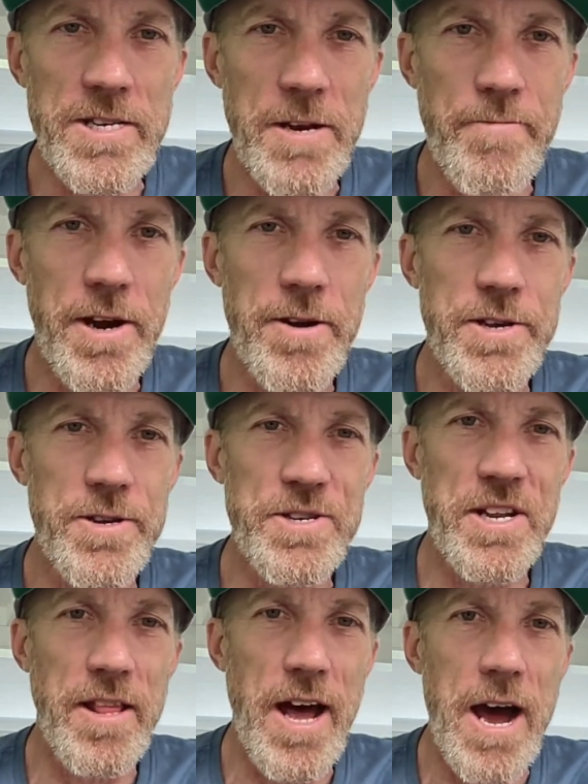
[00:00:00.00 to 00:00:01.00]
so you probably don't use
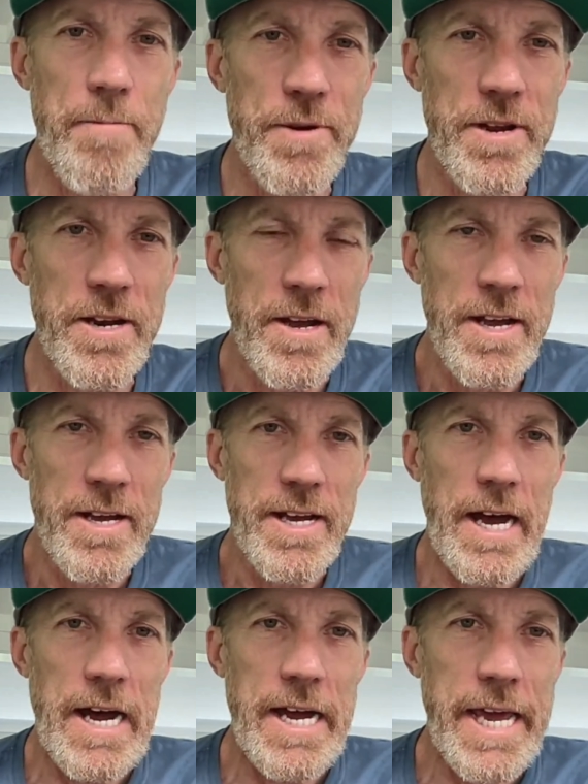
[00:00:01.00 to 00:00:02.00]
it a lot, but
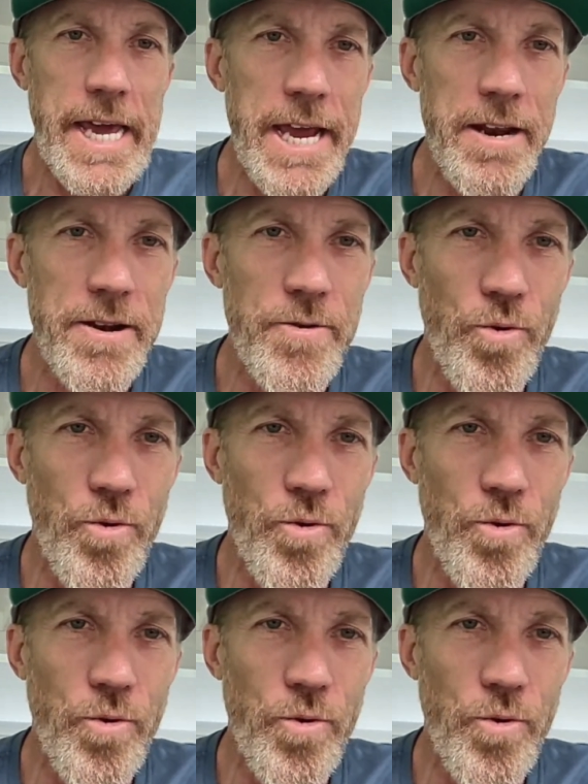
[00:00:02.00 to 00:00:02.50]
heat